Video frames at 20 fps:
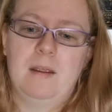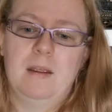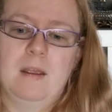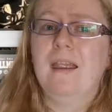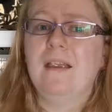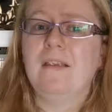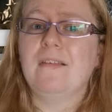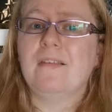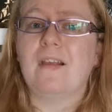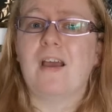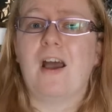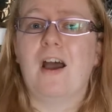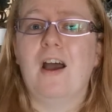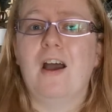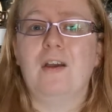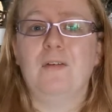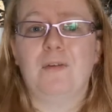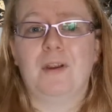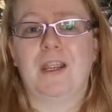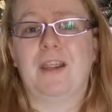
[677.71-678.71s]
Is
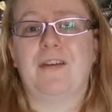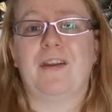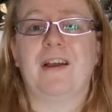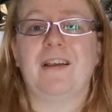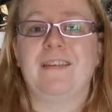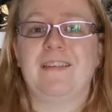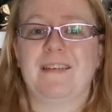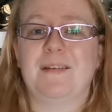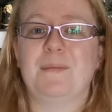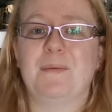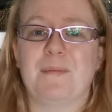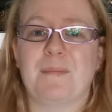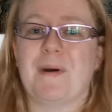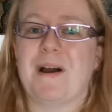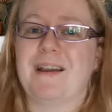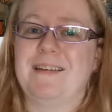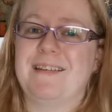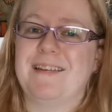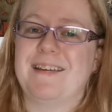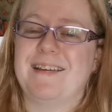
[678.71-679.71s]
her reuniting with
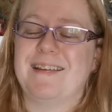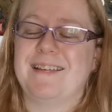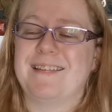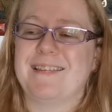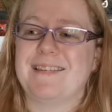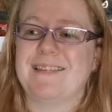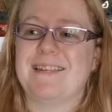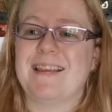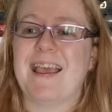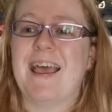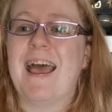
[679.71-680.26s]
Midas,